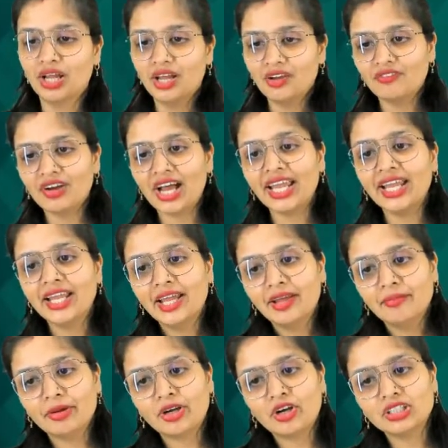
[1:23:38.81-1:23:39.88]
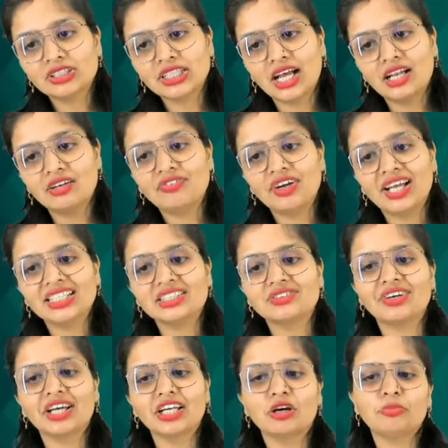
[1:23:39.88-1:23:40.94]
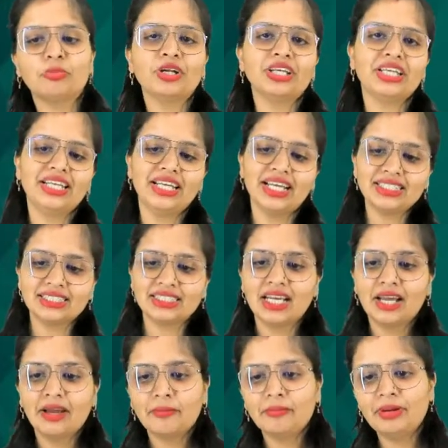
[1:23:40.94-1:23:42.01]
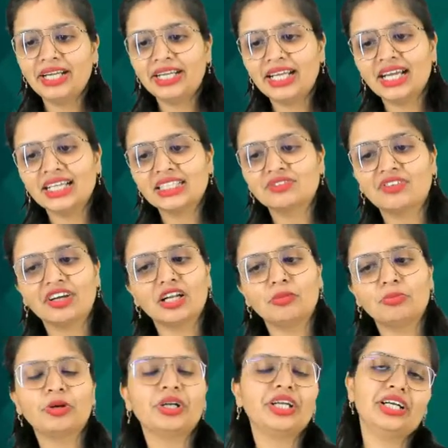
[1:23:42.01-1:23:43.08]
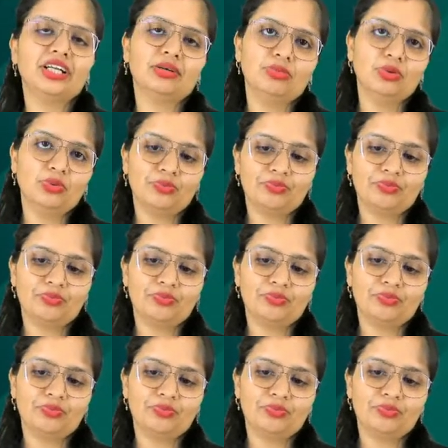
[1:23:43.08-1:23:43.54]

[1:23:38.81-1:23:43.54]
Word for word: Why? Because alpha is 1 upon ES, beta is 1 upon EW.